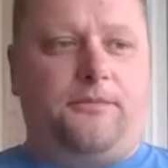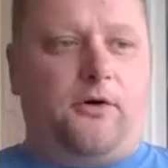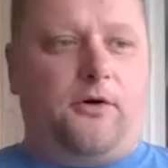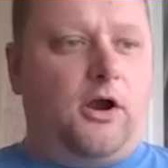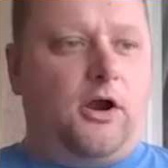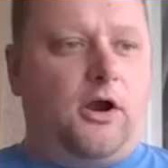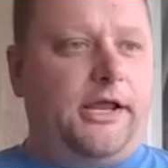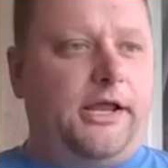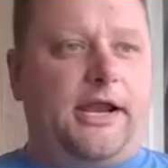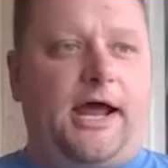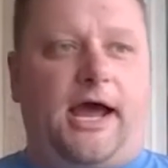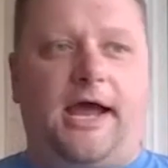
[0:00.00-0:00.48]

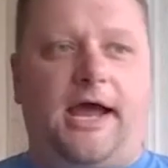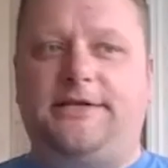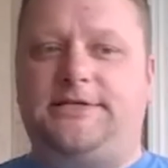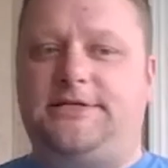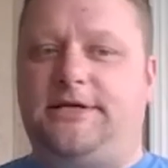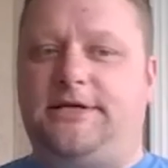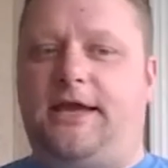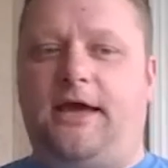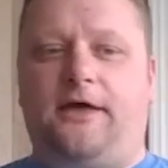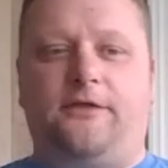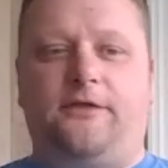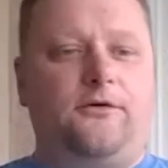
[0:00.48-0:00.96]
Audie and I
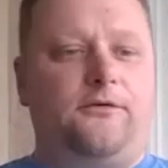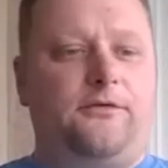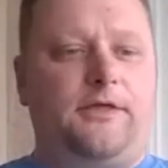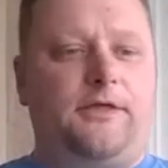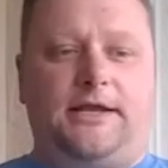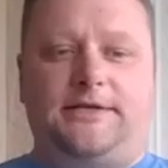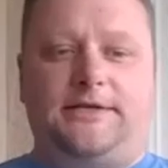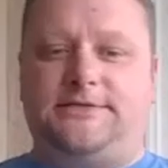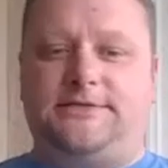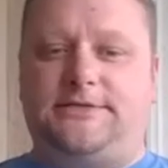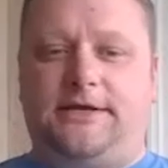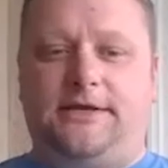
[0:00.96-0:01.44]
together,
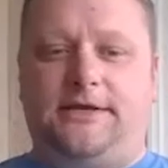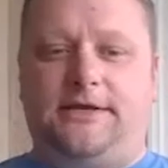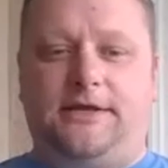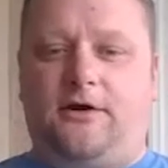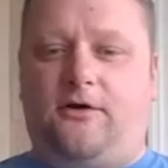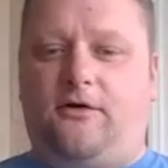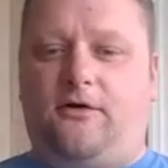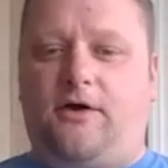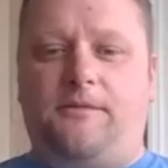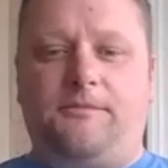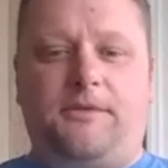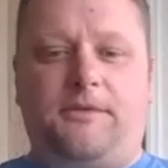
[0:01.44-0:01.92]
that uh, you
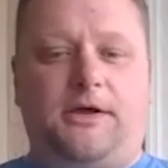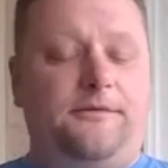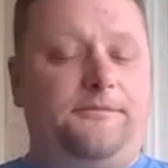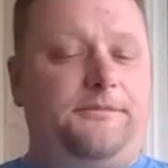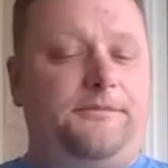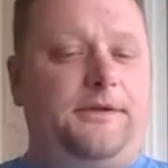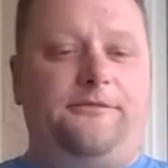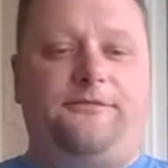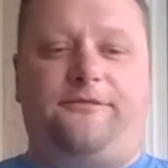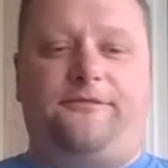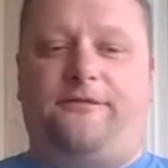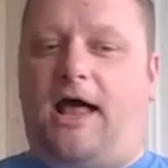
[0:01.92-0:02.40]
know I'm going to
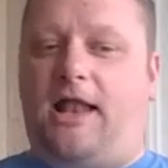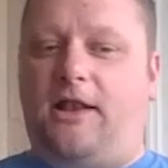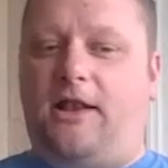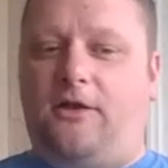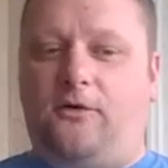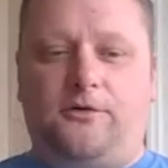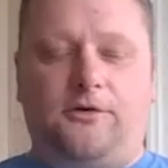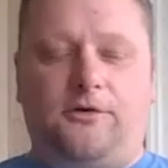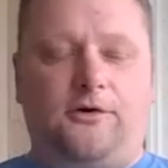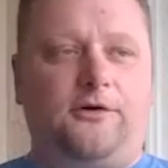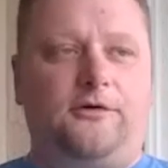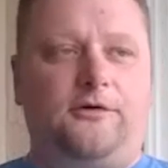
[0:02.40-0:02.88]
be
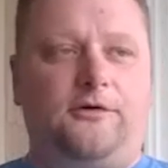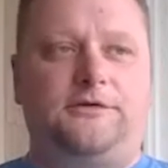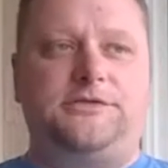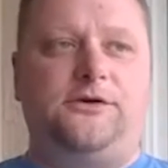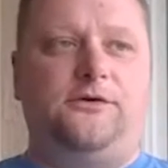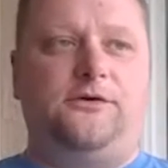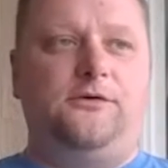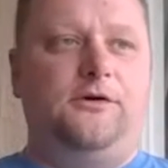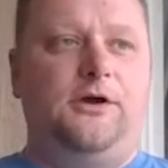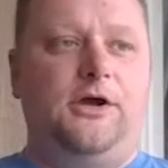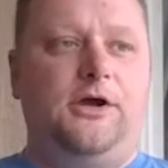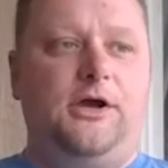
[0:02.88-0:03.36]
following her
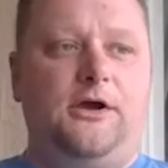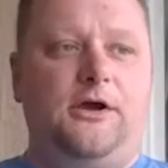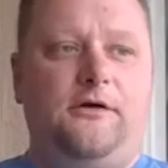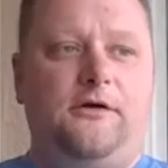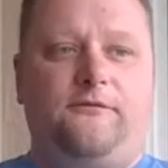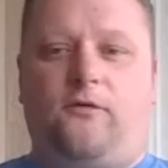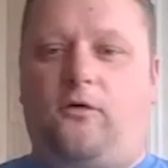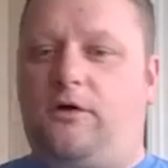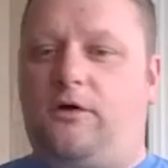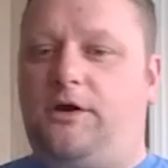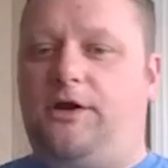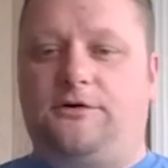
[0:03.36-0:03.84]
to
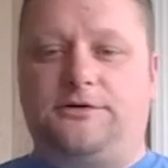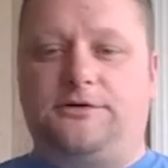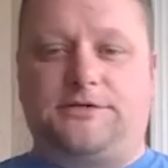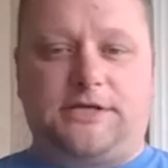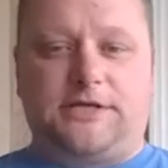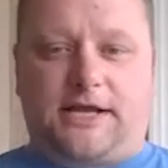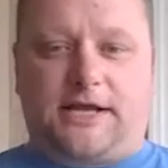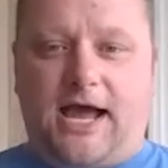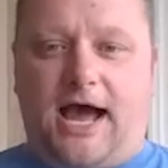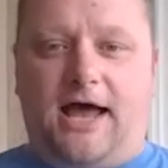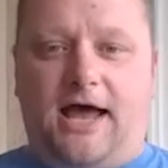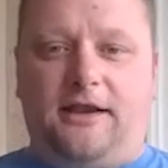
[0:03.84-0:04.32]
four years
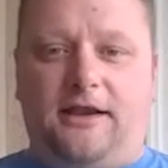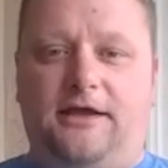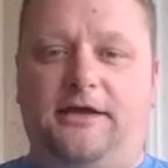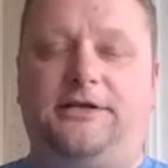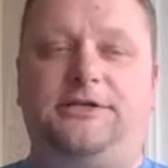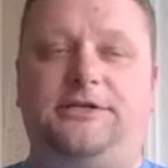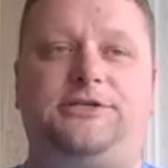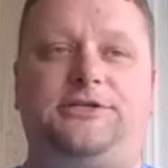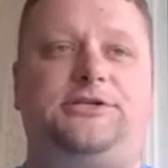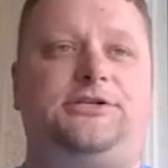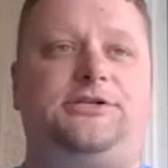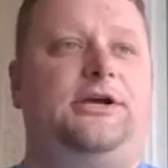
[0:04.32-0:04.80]
of
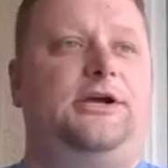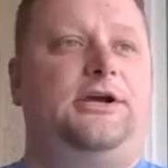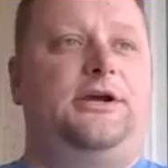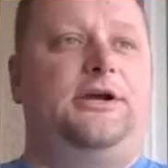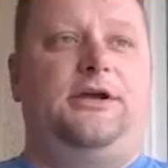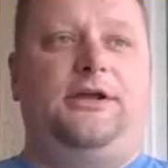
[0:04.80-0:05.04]
college,